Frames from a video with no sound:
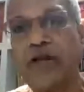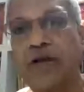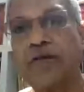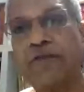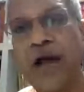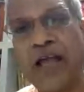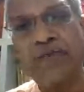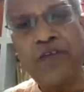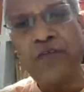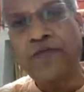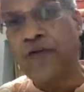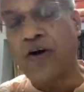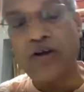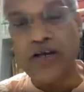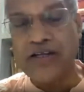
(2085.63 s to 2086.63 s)
why we
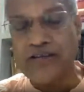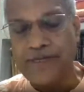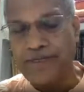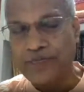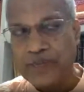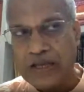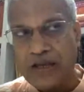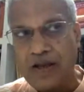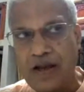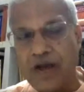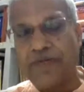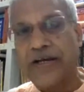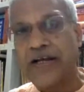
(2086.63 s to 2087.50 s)
forget our